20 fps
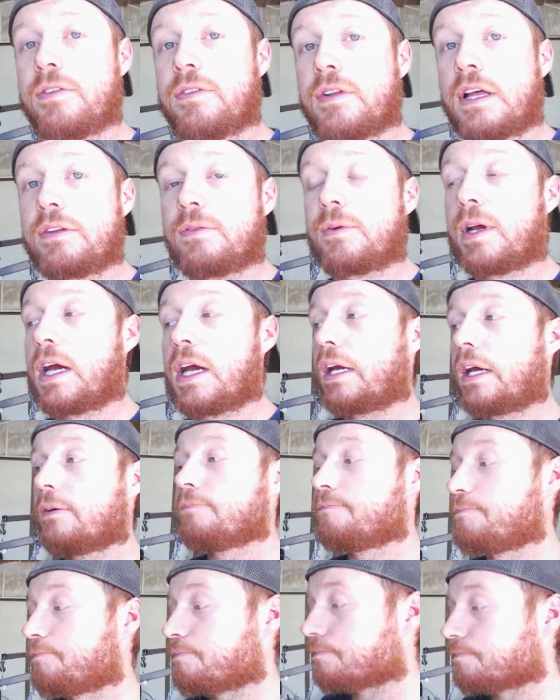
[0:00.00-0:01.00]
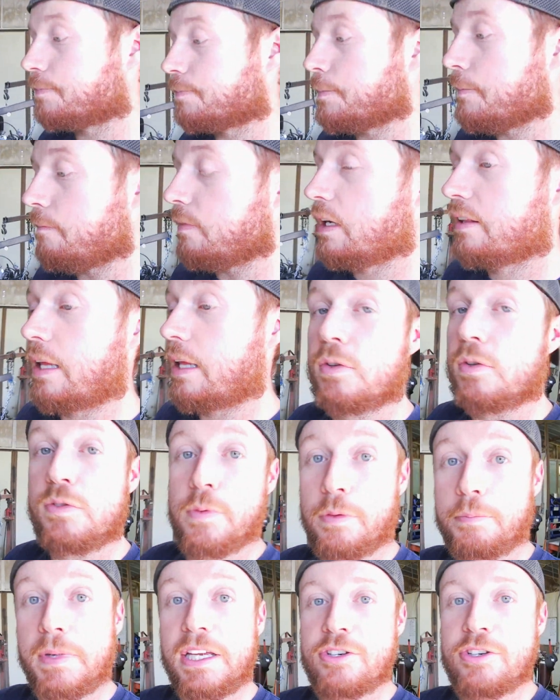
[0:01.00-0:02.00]
so that's okay. That was
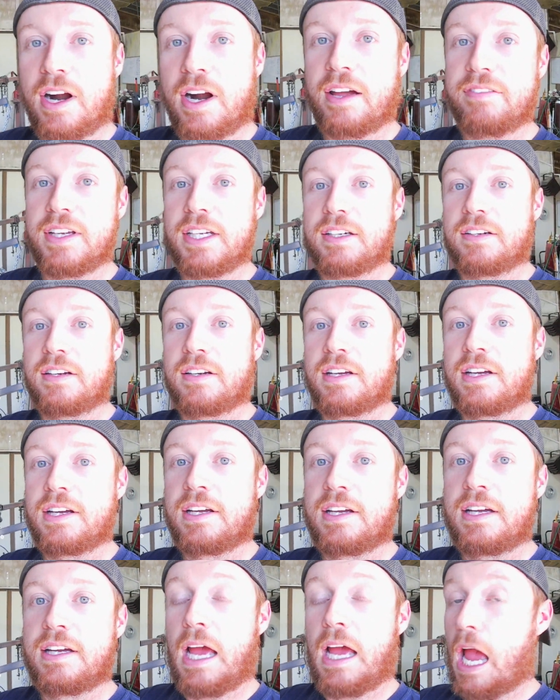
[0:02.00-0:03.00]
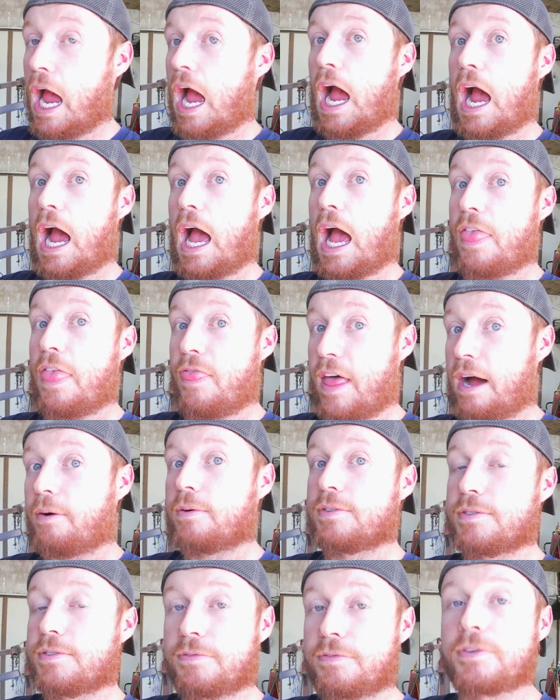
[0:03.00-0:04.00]
with me driving. That
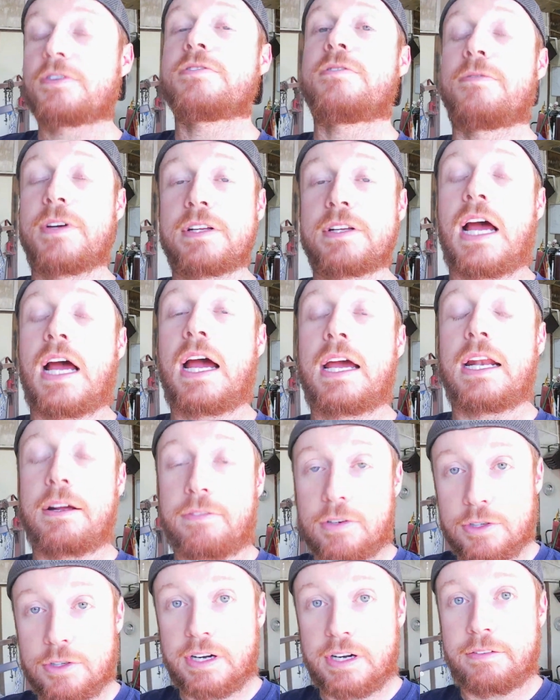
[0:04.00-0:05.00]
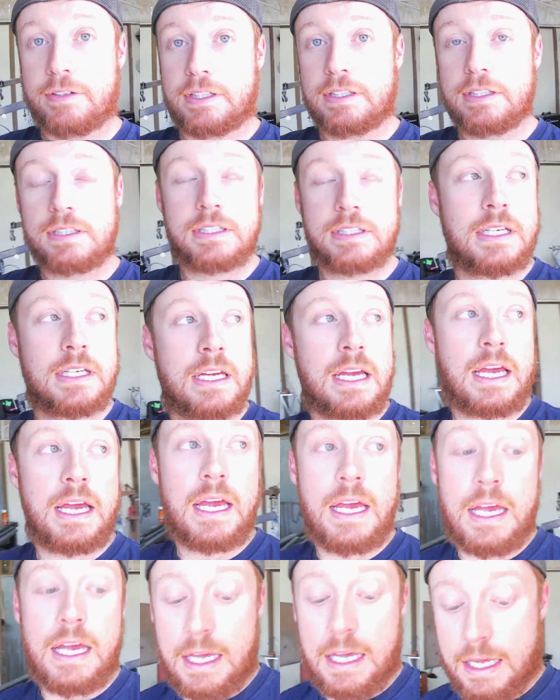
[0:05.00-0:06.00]
was the first event I had ever driven.
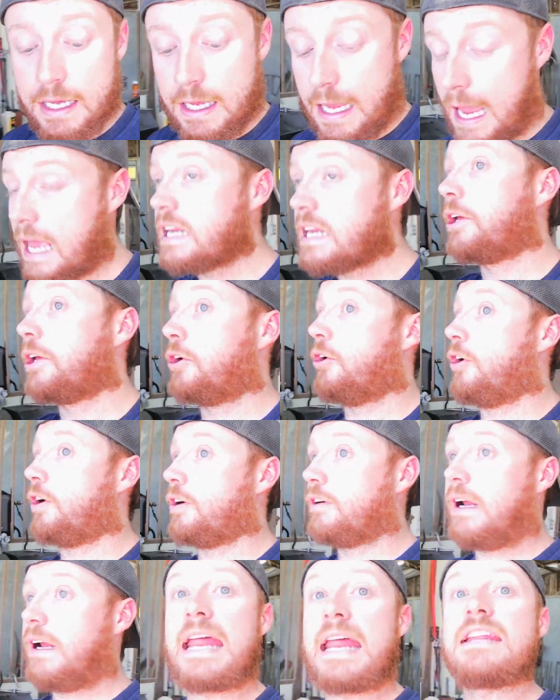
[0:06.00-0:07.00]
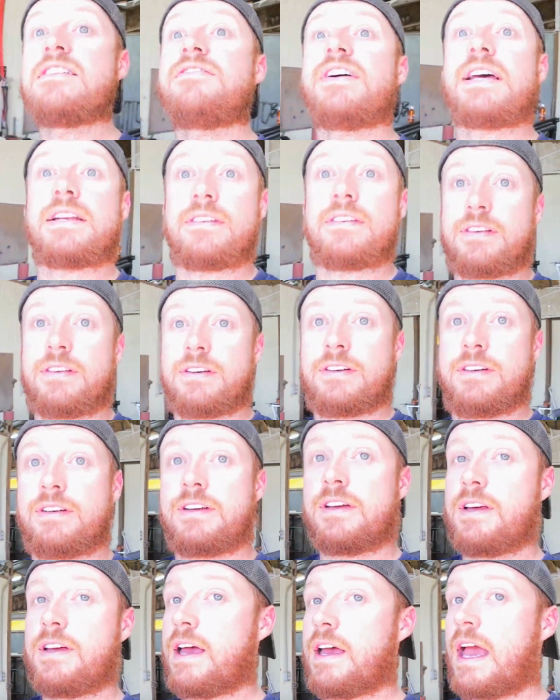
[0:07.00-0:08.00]
Any car, any event.
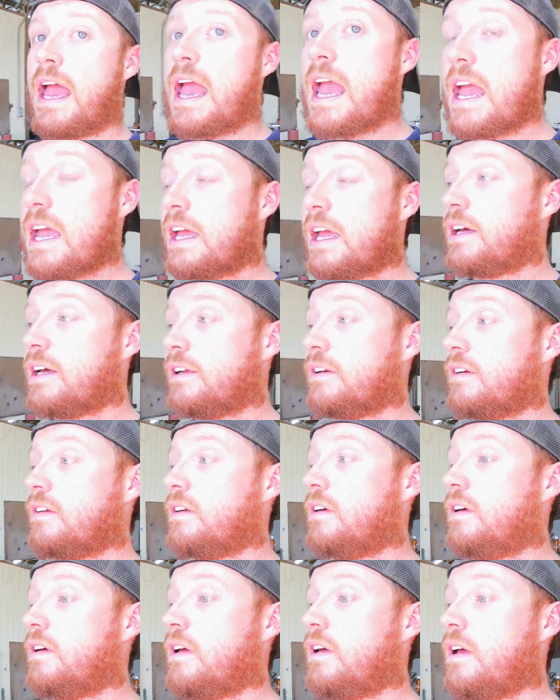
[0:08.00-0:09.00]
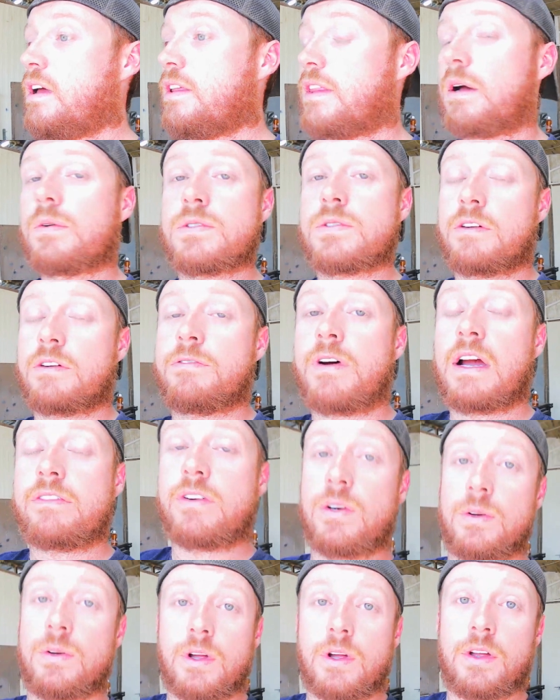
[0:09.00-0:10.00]
And that was on
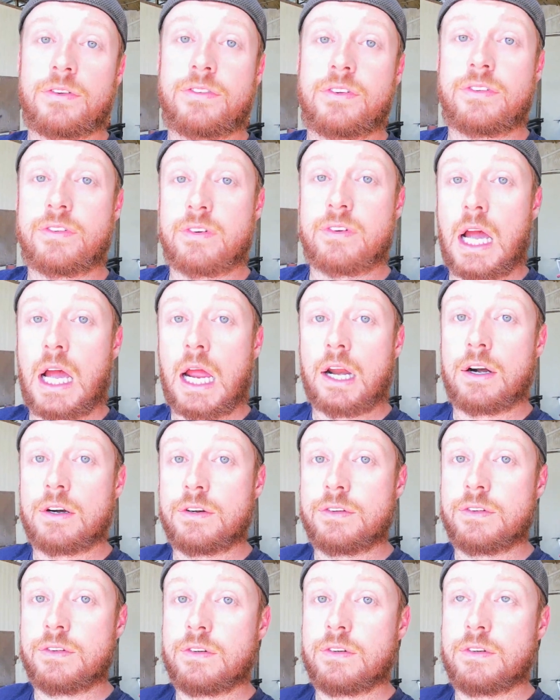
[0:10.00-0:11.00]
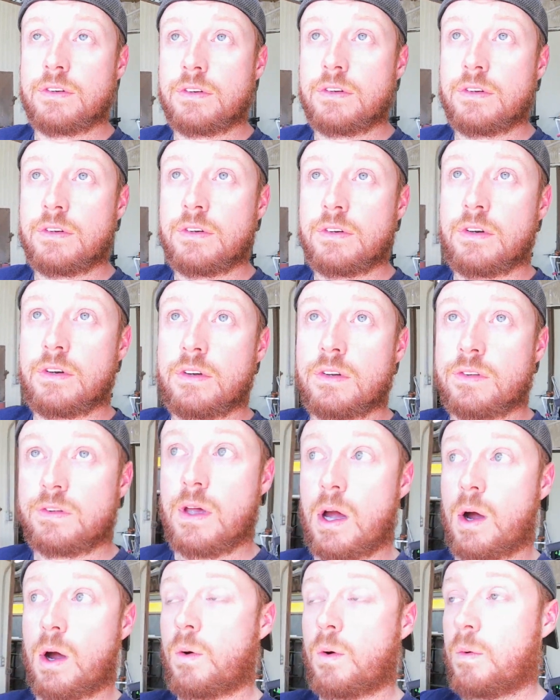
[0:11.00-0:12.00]
5-year-old all-season tires.
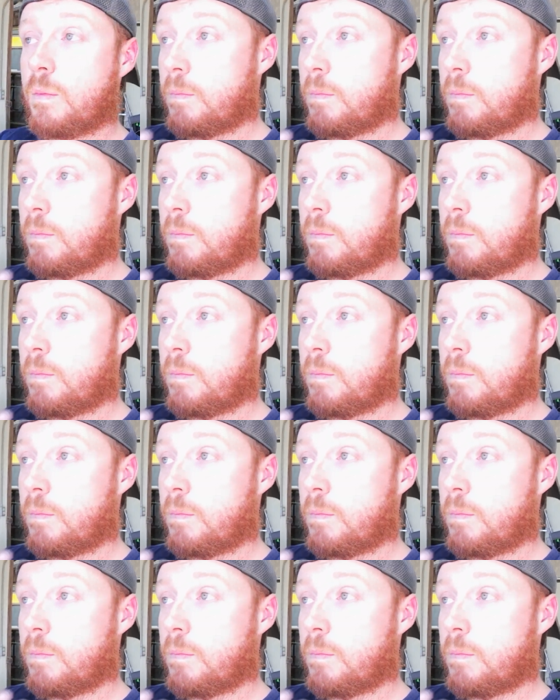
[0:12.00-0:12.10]
So,